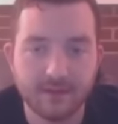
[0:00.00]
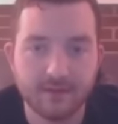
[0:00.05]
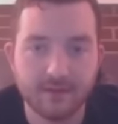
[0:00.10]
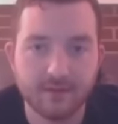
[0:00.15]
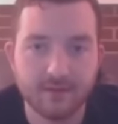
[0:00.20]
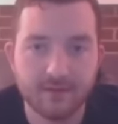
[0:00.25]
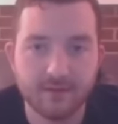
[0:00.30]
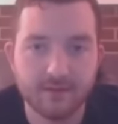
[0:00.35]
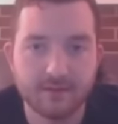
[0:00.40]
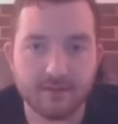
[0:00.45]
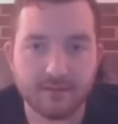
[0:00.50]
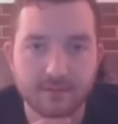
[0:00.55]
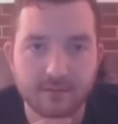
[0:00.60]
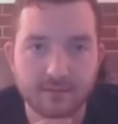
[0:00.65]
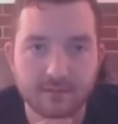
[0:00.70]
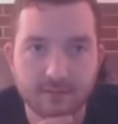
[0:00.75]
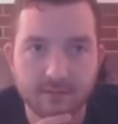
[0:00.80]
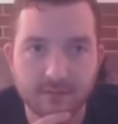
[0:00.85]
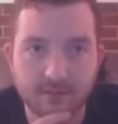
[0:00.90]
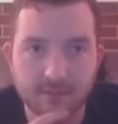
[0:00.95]

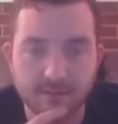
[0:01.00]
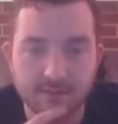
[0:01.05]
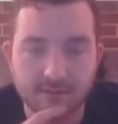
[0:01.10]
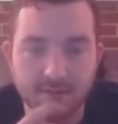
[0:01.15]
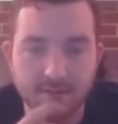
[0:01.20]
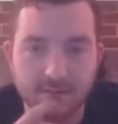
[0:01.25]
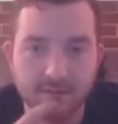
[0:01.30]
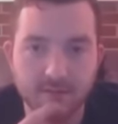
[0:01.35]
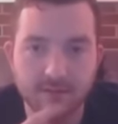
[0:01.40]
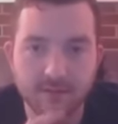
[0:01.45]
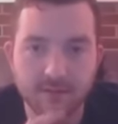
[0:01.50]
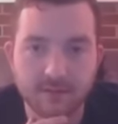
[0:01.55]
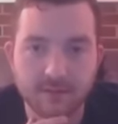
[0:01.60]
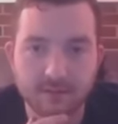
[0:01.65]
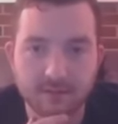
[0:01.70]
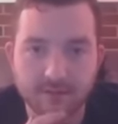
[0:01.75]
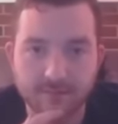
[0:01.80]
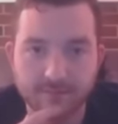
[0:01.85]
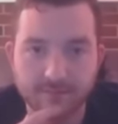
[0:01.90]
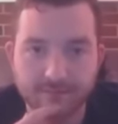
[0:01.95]

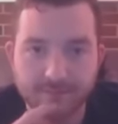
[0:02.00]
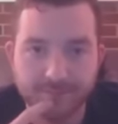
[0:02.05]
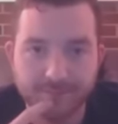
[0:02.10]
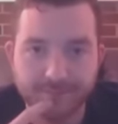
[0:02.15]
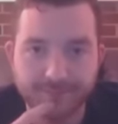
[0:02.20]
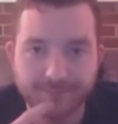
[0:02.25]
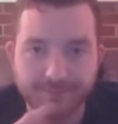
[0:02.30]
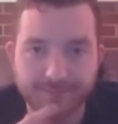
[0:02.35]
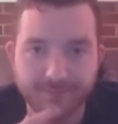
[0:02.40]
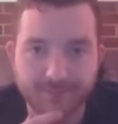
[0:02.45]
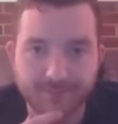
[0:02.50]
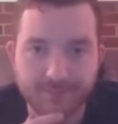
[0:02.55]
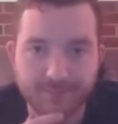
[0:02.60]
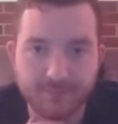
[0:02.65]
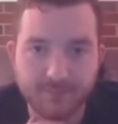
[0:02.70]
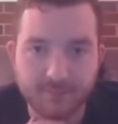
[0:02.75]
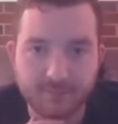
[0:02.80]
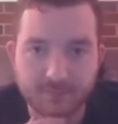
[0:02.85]
The person shown says nothing.